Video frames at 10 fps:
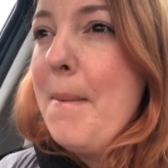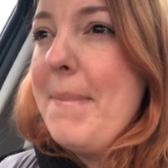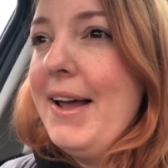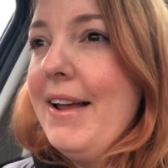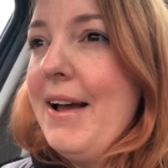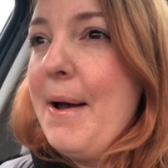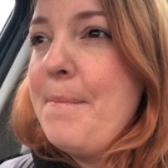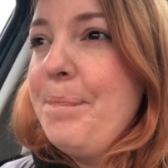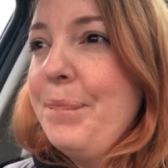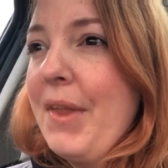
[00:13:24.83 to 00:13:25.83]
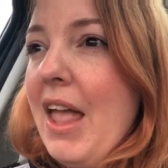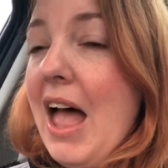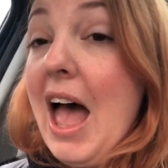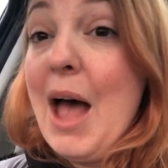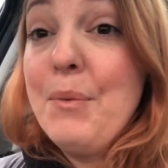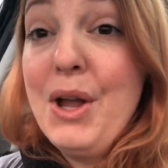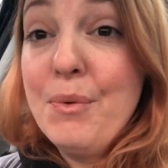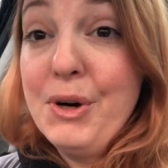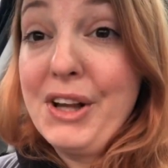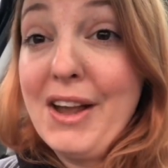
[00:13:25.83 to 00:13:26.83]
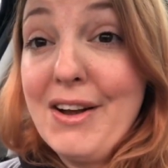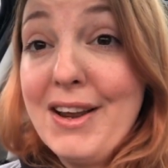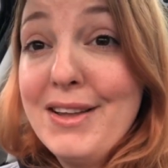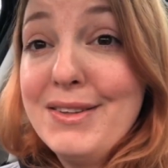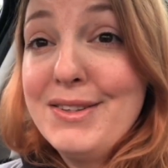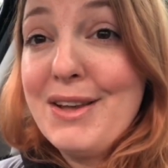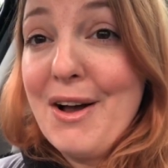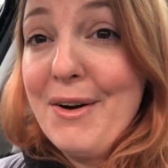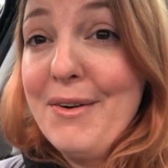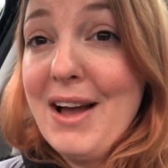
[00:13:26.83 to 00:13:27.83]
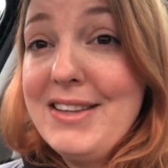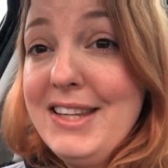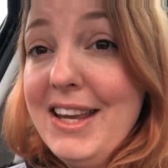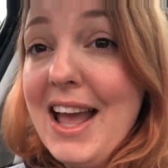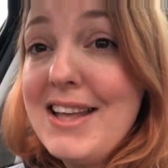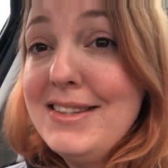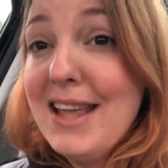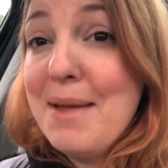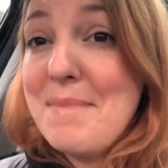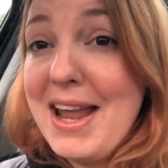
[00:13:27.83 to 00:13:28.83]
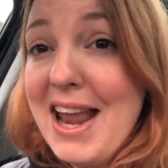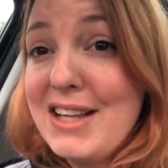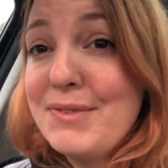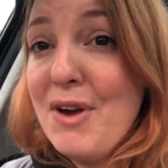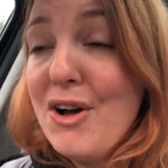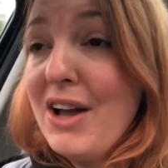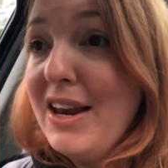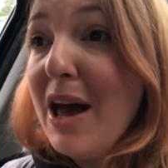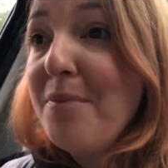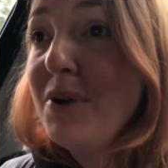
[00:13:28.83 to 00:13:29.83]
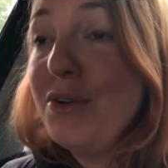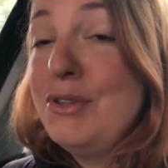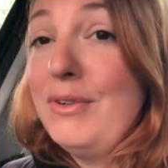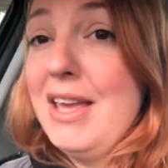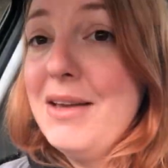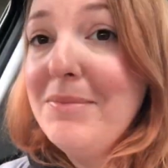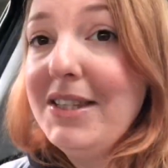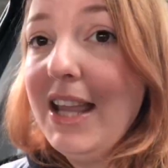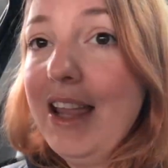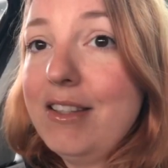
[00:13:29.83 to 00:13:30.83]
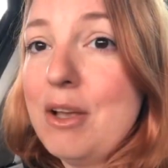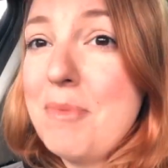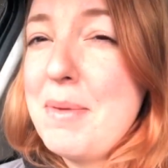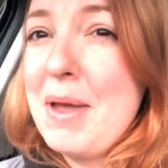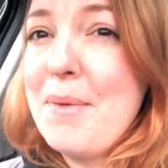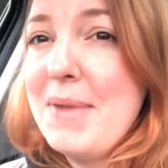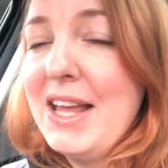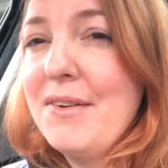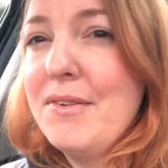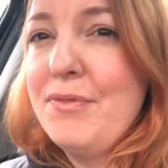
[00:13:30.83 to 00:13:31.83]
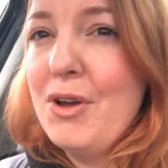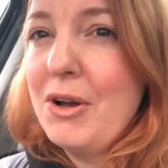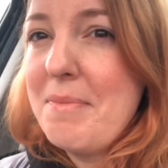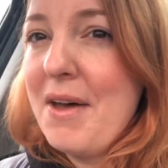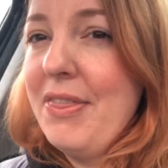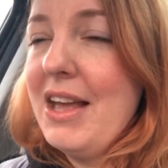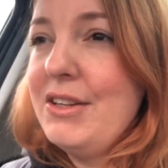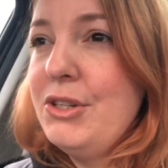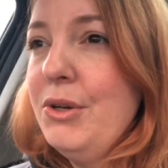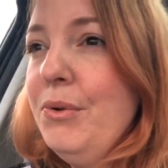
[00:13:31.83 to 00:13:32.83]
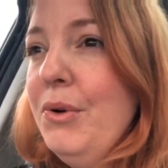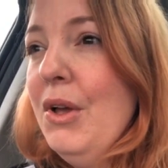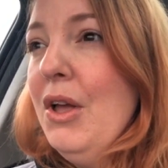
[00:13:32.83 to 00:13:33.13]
But we are working on it. So I see you guys in my next vlog, and now I'm going to the EMC, so maybe I'll make a vlog about that too.